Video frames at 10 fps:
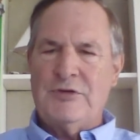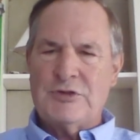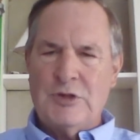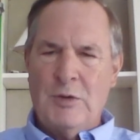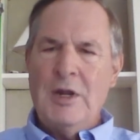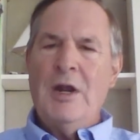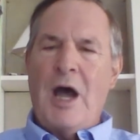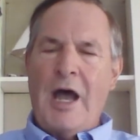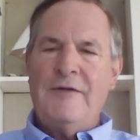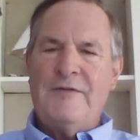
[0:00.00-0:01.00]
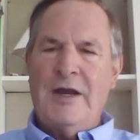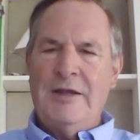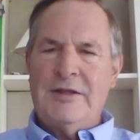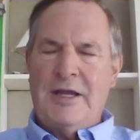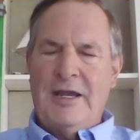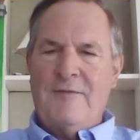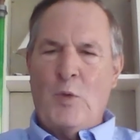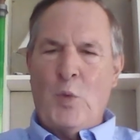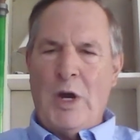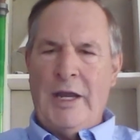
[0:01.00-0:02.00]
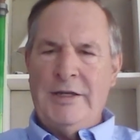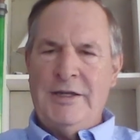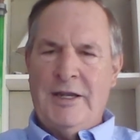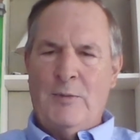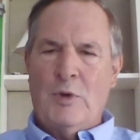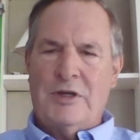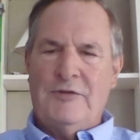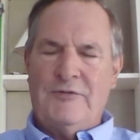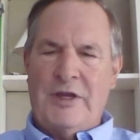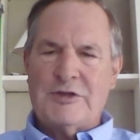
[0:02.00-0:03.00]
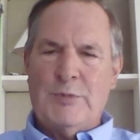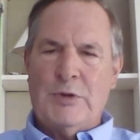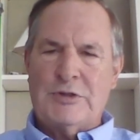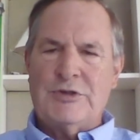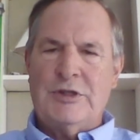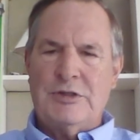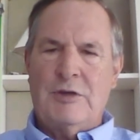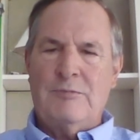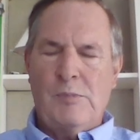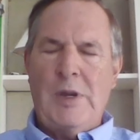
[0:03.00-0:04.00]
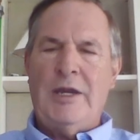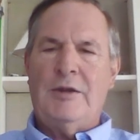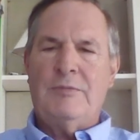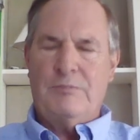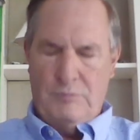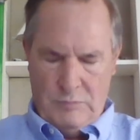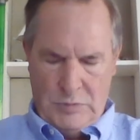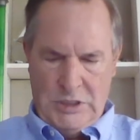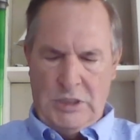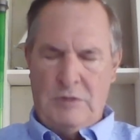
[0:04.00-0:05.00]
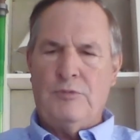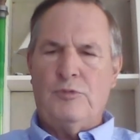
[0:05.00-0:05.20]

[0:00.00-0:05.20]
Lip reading: And so I find that I have a wide network of experts that make me